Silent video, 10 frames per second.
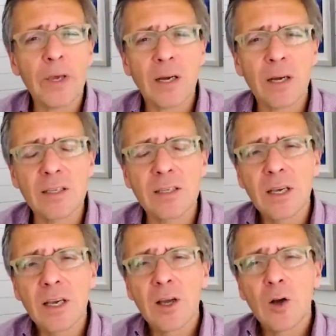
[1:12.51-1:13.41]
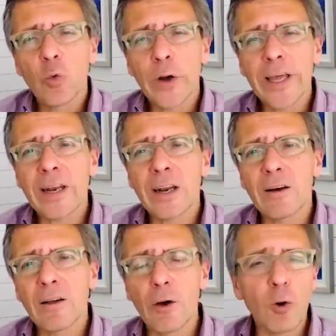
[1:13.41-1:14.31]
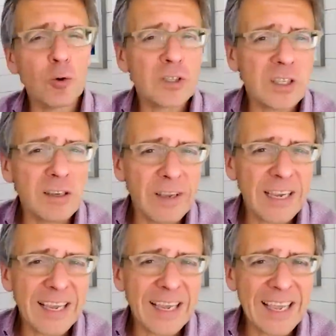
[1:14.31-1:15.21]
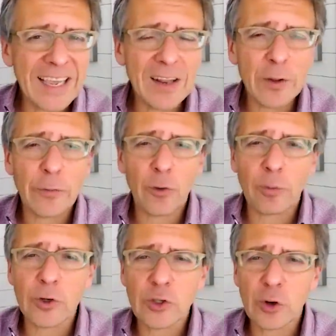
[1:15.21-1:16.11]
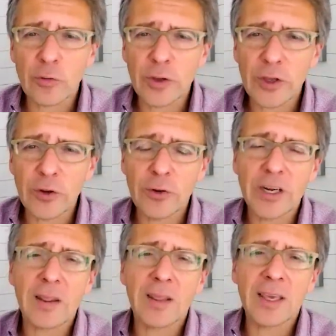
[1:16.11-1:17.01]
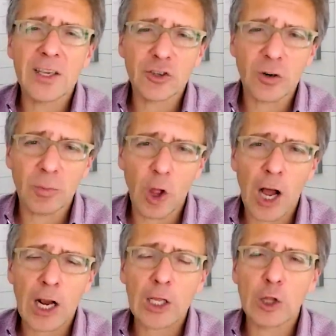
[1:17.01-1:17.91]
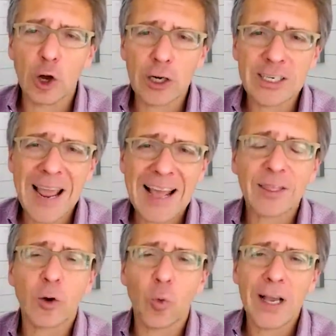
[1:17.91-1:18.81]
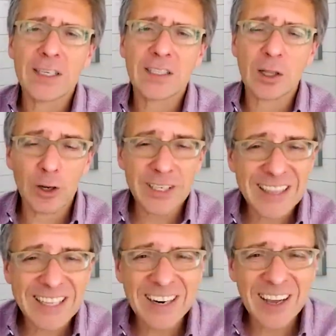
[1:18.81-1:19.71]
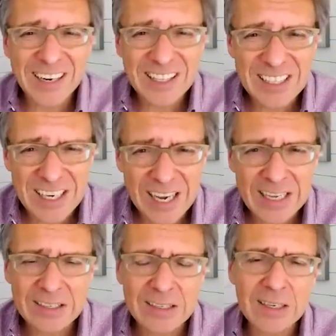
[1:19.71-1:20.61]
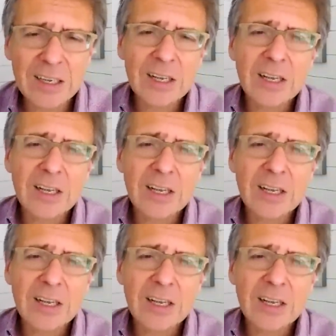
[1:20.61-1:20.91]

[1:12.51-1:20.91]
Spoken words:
Because when those living in the former Soviet Union and the Eastern Bloc looked at the West and looked at the United States,